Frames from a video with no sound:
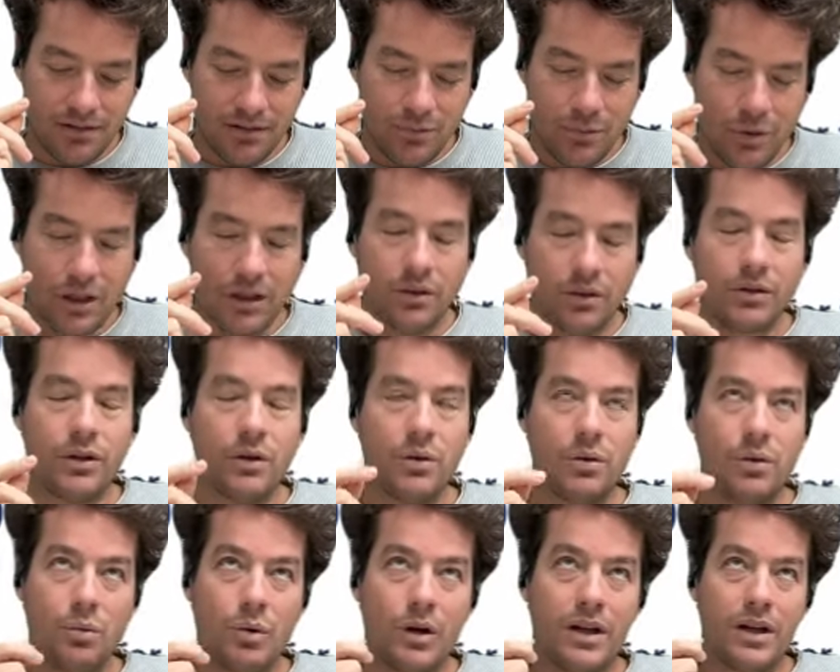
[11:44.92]
Well, no,
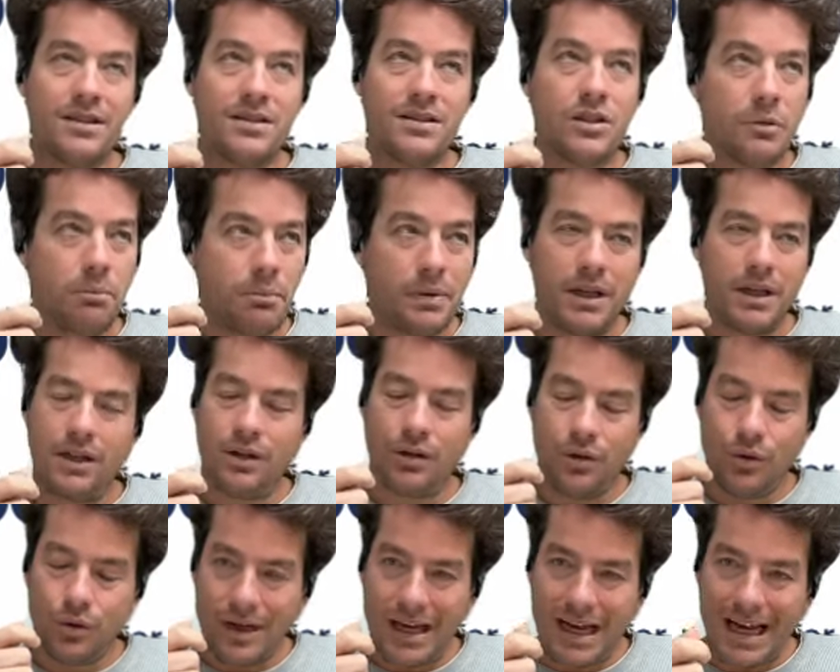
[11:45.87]
what is an
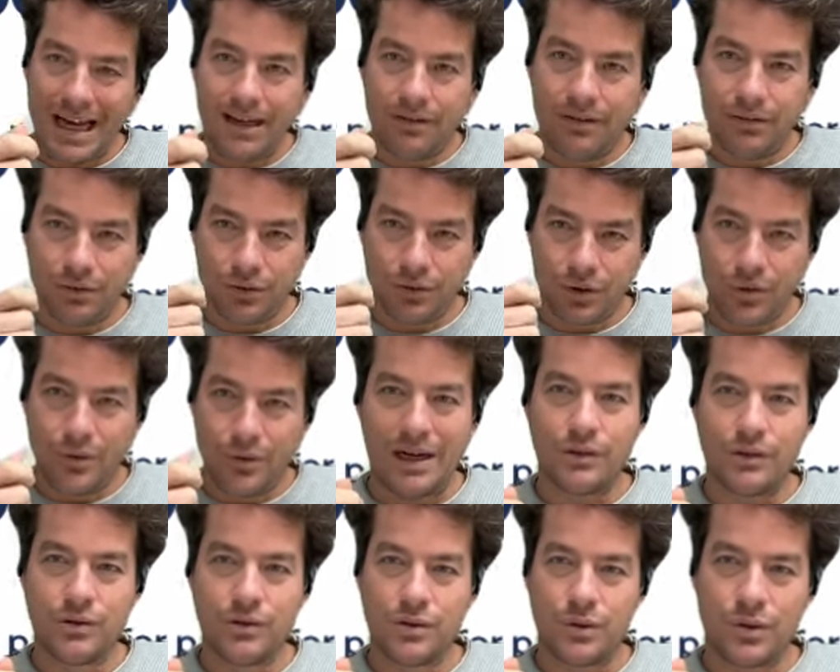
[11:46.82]
opinion you have on
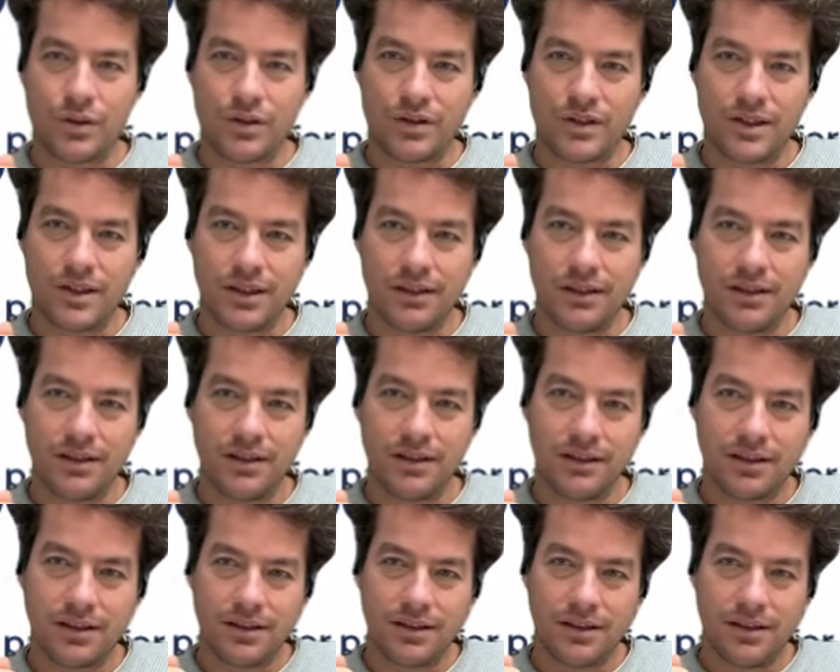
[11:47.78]
crowdsourcing
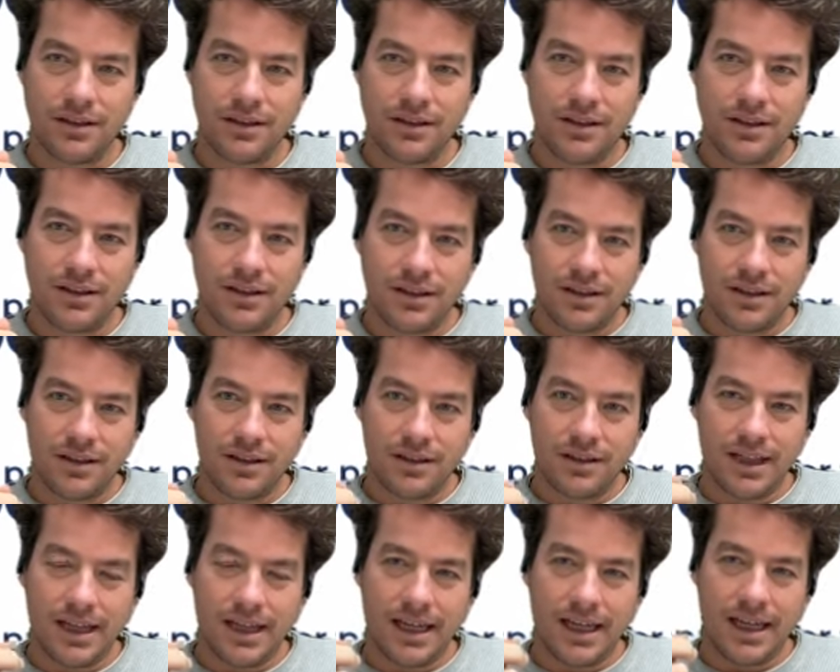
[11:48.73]

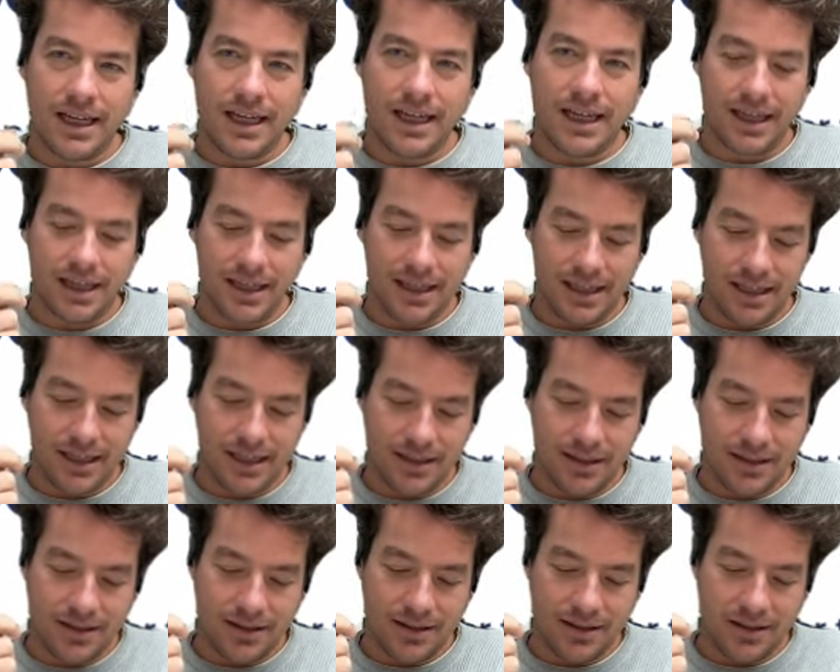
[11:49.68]
that
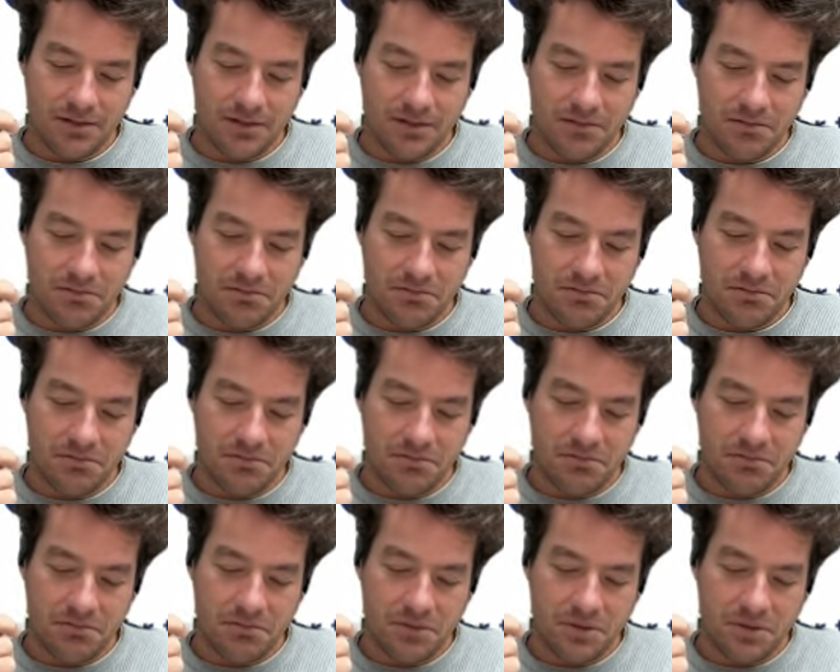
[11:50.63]

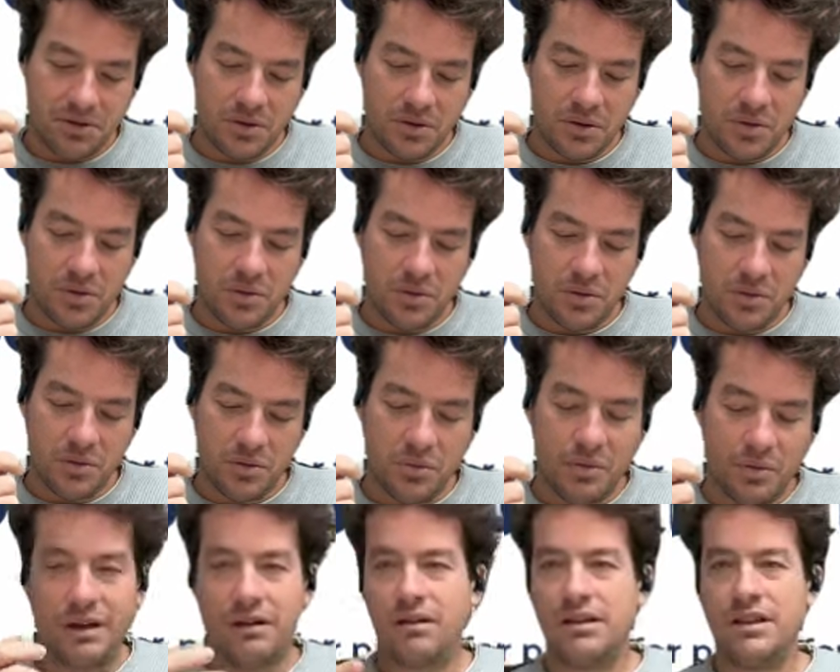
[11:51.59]
you
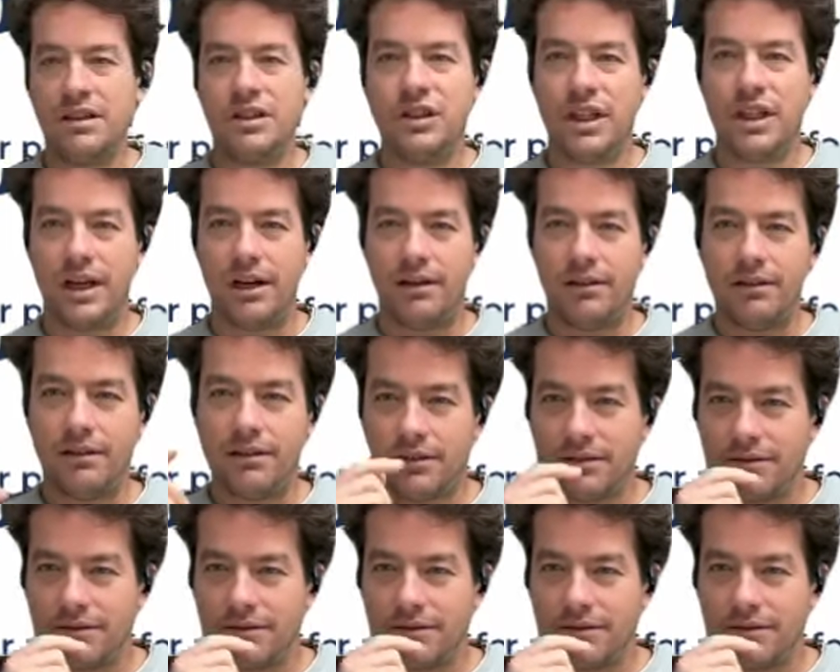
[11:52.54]
rarely share?